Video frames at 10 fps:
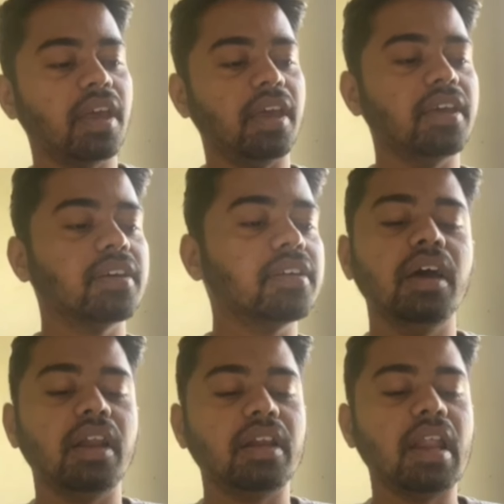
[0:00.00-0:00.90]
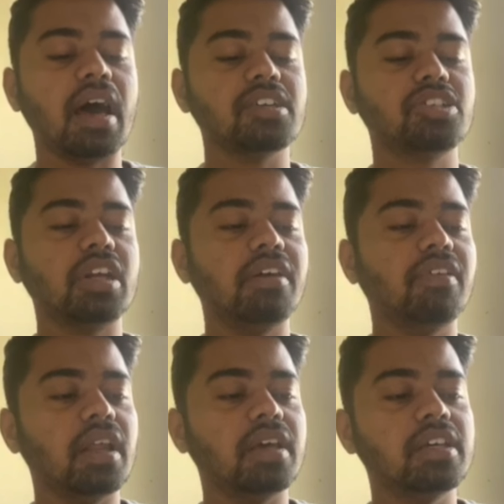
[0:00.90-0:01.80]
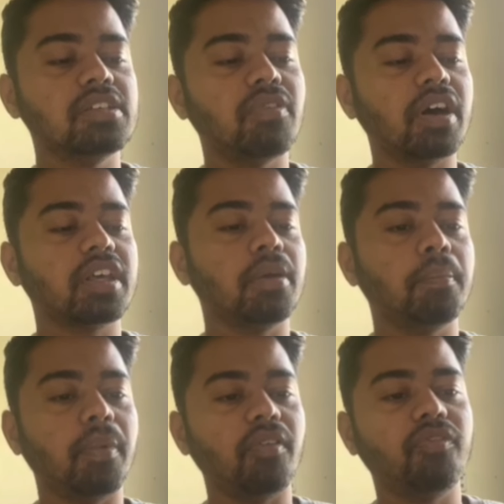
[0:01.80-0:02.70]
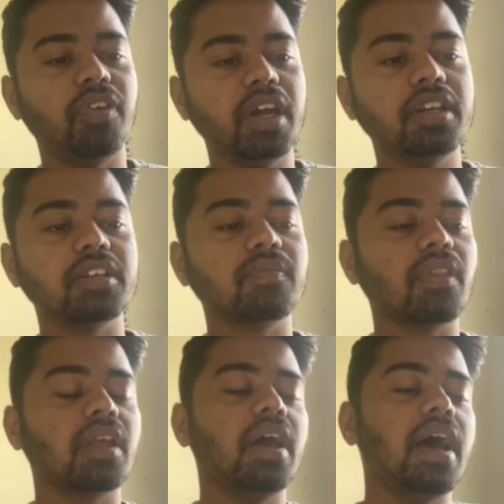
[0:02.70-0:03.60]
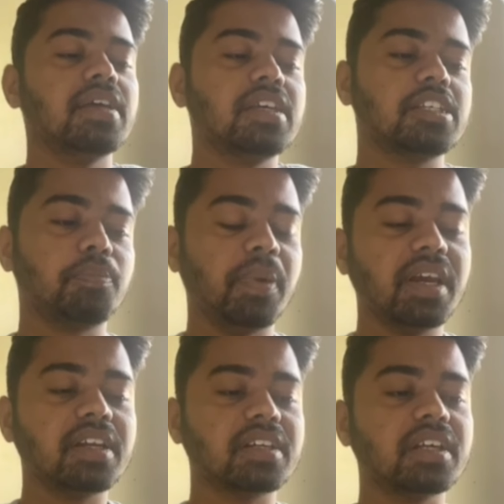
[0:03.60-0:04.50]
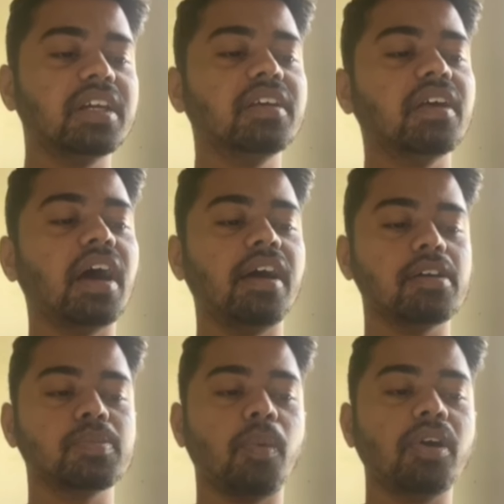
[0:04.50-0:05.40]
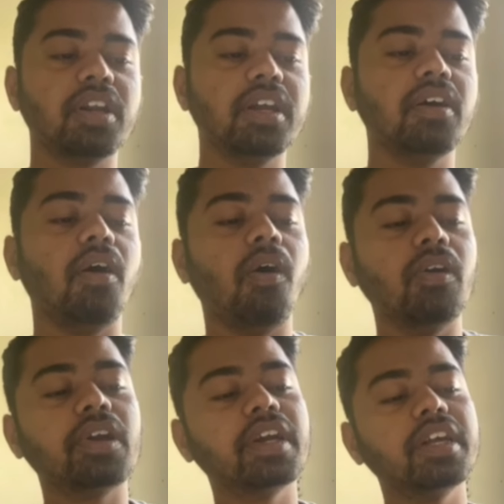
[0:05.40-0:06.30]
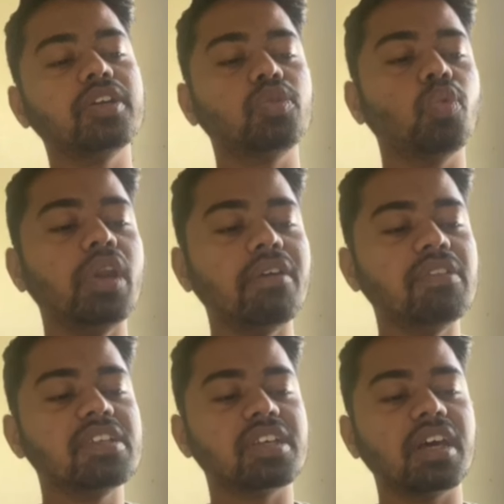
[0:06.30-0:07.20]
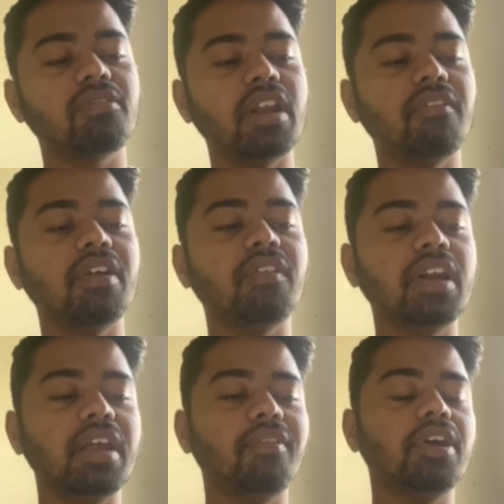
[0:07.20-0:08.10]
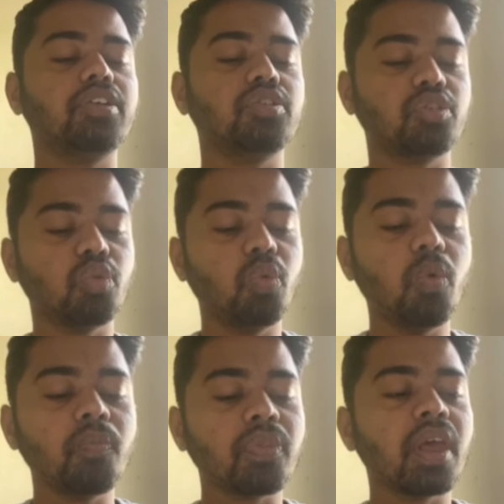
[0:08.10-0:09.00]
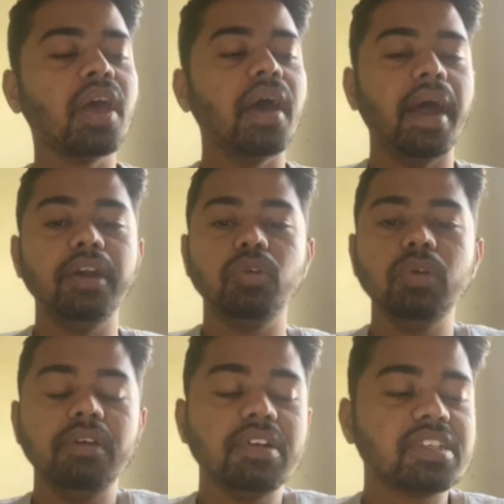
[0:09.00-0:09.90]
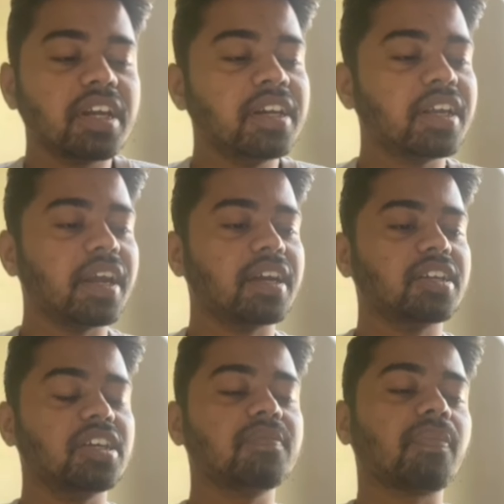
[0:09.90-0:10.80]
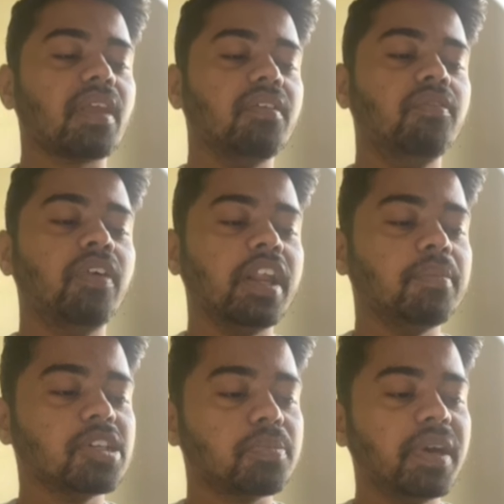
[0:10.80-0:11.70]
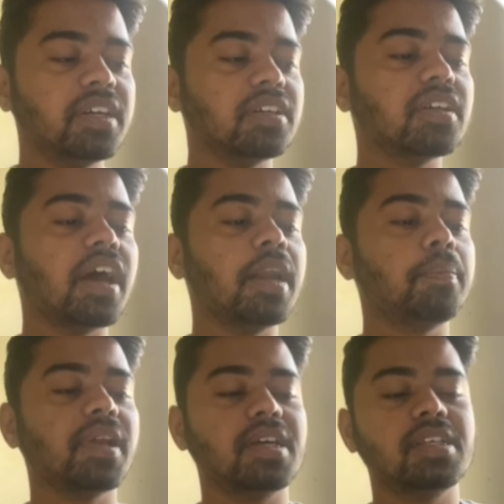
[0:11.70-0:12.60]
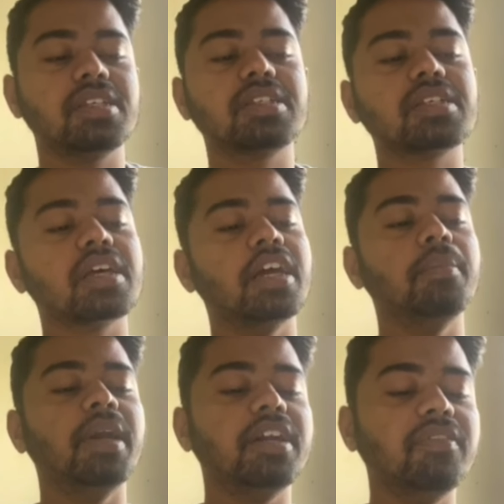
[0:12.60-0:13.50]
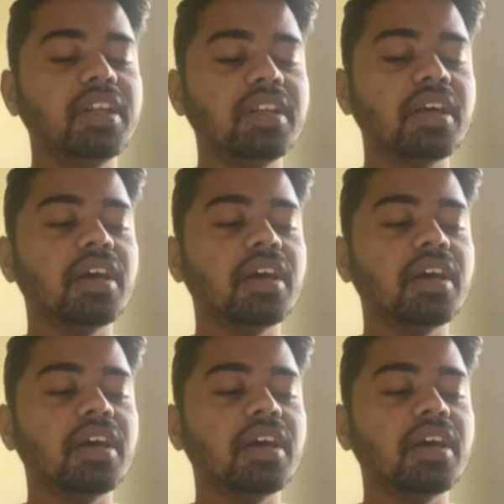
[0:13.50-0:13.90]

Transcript: here. Last level is working perfect as expected I have spotted already two levels here level 1 level 2 and two levels are interacting very much better and prices in between